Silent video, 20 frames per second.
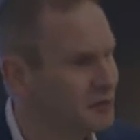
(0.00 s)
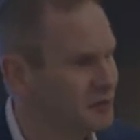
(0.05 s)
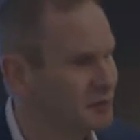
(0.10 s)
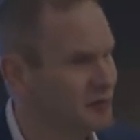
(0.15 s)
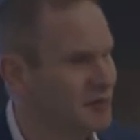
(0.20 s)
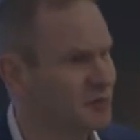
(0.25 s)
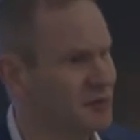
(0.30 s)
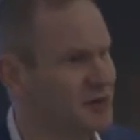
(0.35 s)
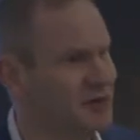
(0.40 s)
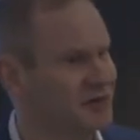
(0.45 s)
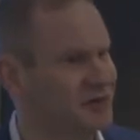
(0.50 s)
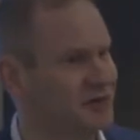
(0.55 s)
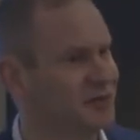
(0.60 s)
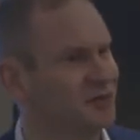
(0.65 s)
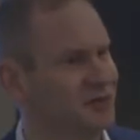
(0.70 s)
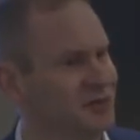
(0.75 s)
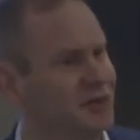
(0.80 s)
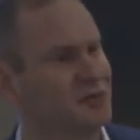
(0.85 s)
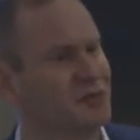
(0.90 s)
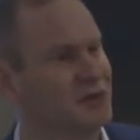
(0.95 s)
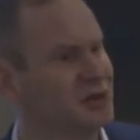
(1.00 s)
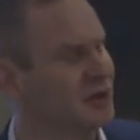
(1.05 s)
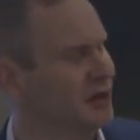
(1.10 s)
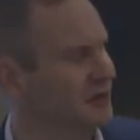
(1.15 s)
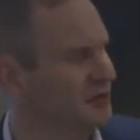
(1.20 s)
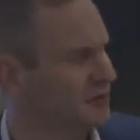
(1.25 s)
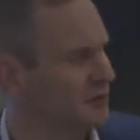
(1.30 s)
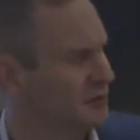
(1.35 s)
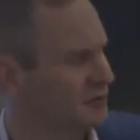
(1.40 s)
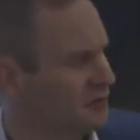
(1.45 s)
When we sort of said we'd
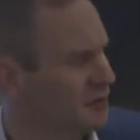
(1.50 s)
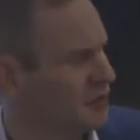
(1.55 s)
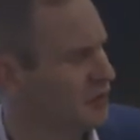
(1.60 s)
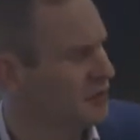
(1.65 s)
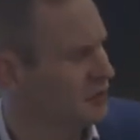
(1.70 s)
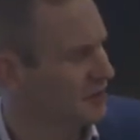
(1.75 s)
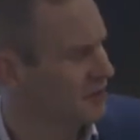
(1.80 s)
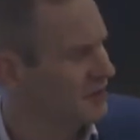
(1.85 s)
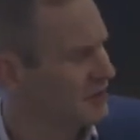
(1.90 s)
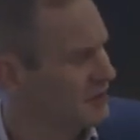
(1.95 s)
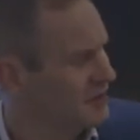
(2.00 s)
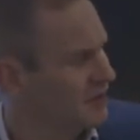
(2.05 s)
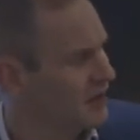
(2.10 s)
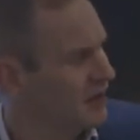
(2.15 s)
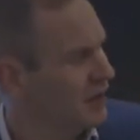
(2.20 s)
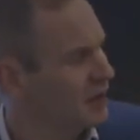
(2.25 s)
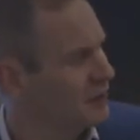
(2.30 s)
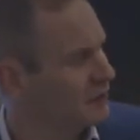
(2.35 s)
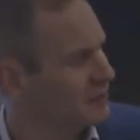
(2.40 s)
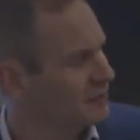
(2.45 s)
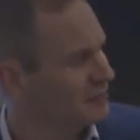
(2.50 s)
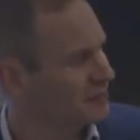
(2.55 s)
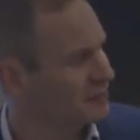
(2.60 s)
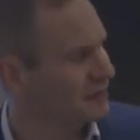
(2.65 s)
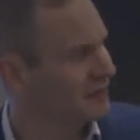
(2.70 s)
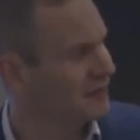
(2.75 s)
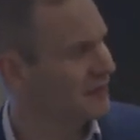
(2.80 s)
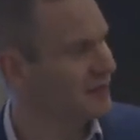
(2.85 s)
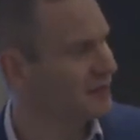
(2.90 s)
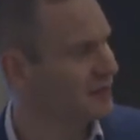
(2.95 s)
like to come and talk,
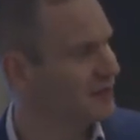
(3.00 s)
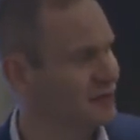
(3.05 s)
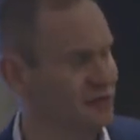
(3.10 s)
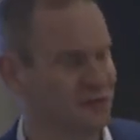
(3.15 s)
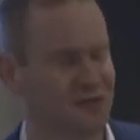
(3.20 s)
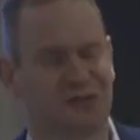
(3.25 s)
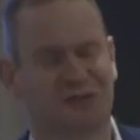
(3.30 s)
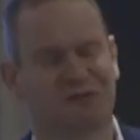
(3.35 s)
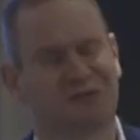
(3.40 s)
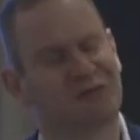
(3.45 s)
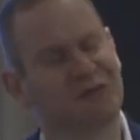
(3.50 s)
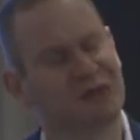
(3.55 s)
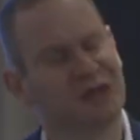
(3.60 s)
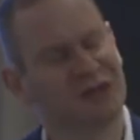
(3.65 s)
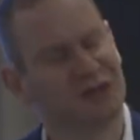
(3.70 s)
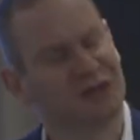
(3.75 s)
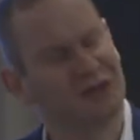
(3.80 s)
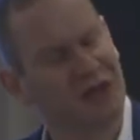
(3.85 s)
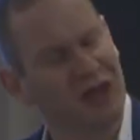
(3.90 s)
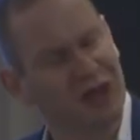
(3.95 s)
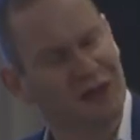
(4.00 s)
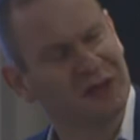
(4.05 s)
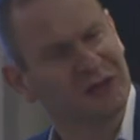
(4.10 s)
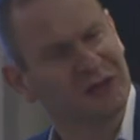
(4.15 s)
this